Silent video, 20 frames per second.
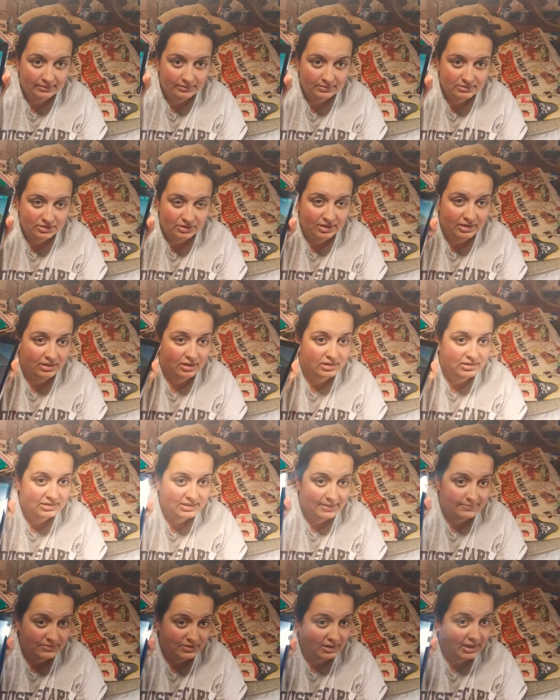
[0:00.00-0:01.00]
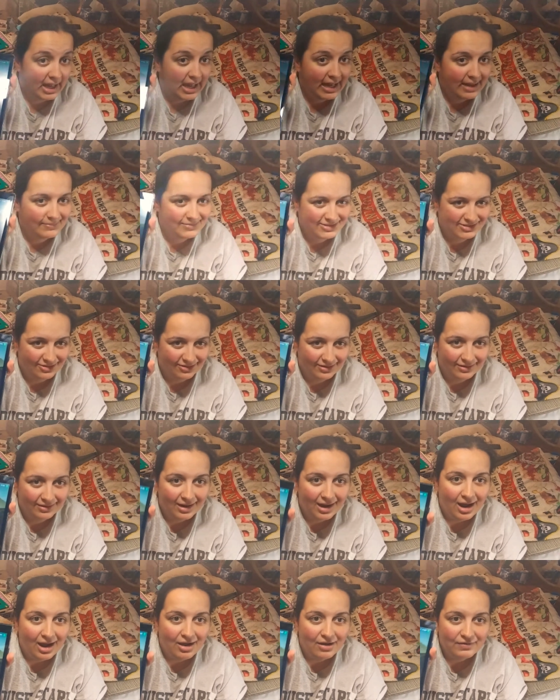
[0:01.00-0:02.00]
Sorry, not Samsung, Amazon
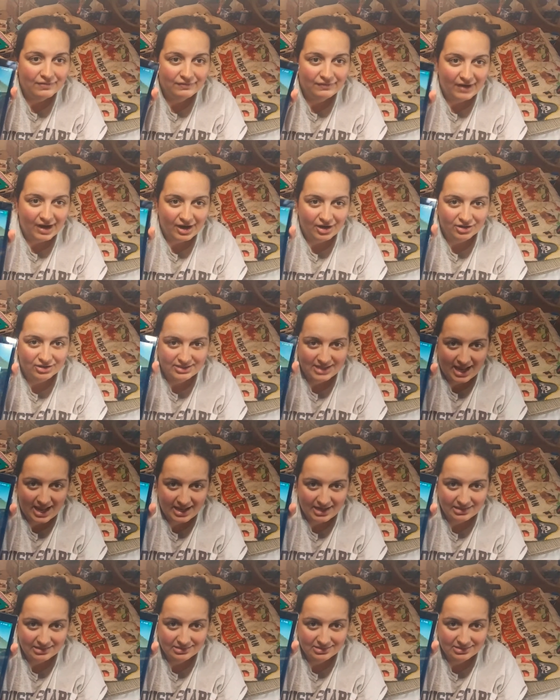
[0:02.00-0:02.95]
Fire 10.